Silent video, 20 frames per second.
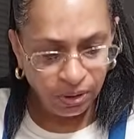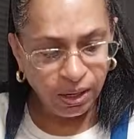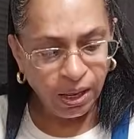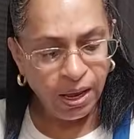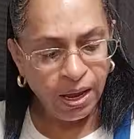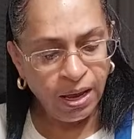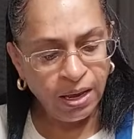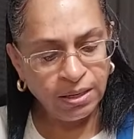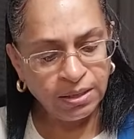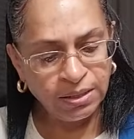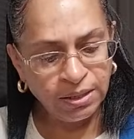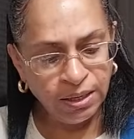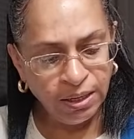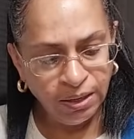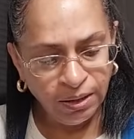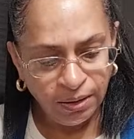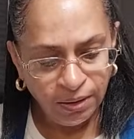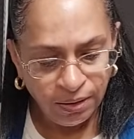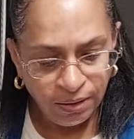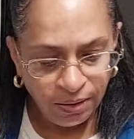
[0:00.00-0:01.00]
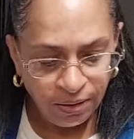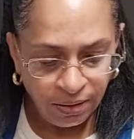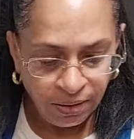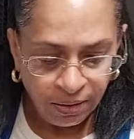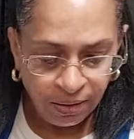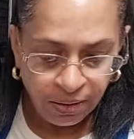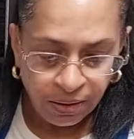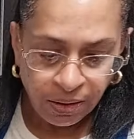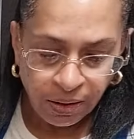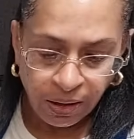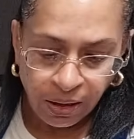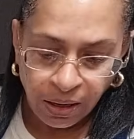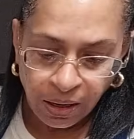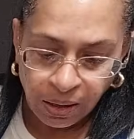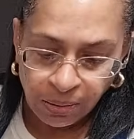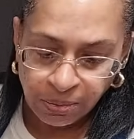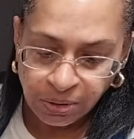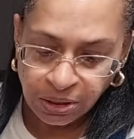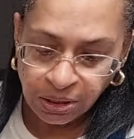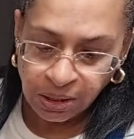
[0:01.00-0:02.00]
Classy.
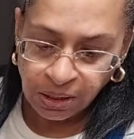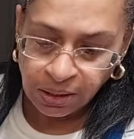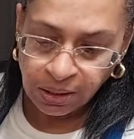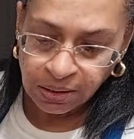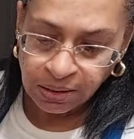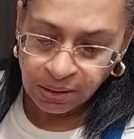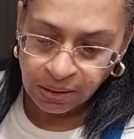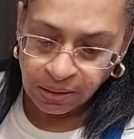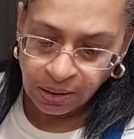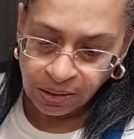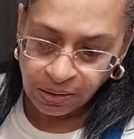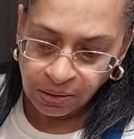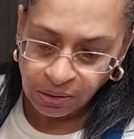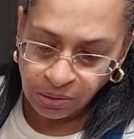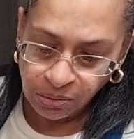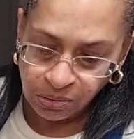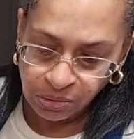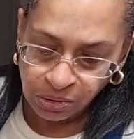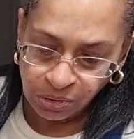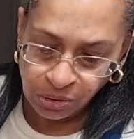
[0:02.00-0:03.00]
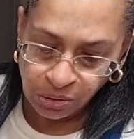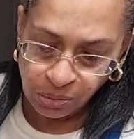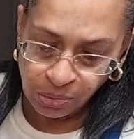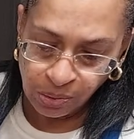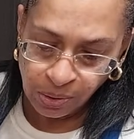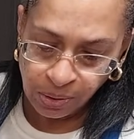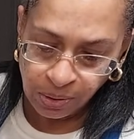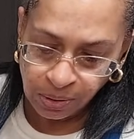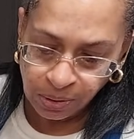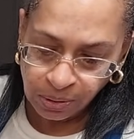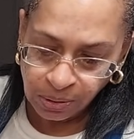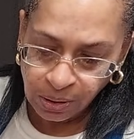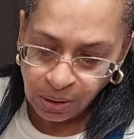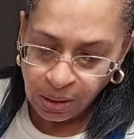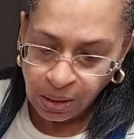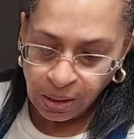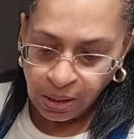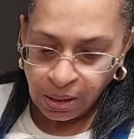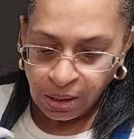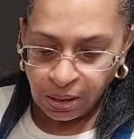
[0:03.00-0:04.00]
She is another YouTube
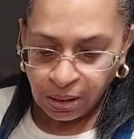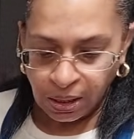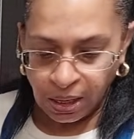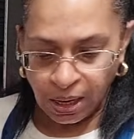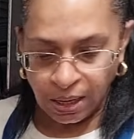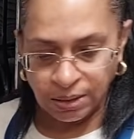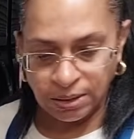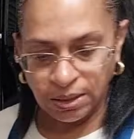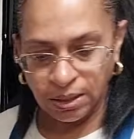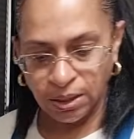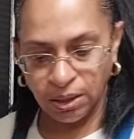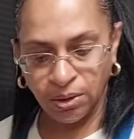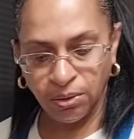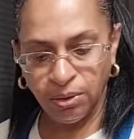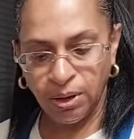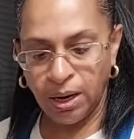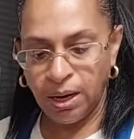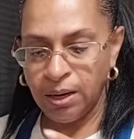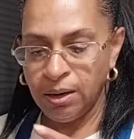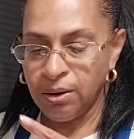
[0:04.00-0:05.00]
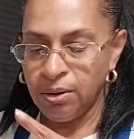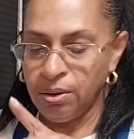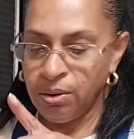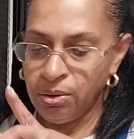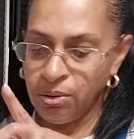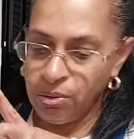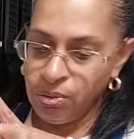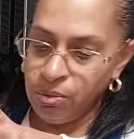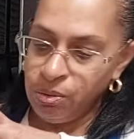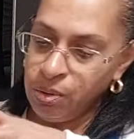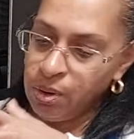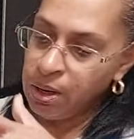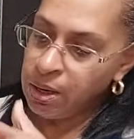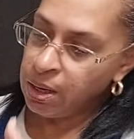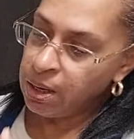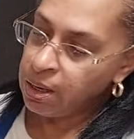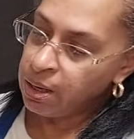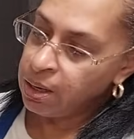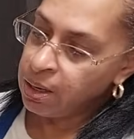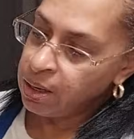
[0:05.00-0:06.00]
content creator who
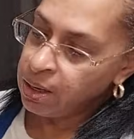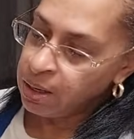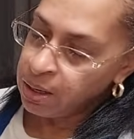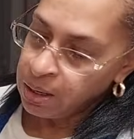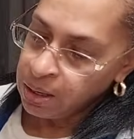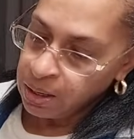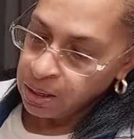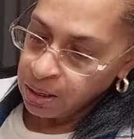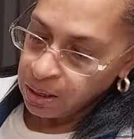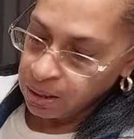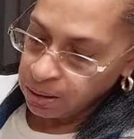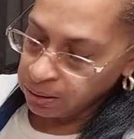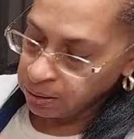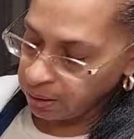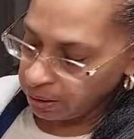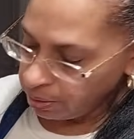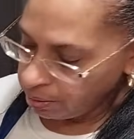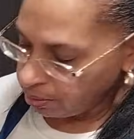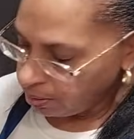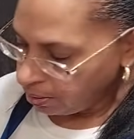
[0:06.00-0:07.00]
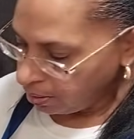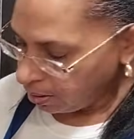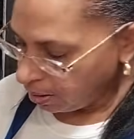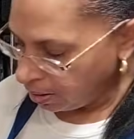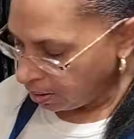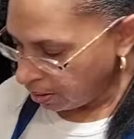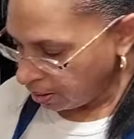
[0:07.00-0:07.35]
alerted,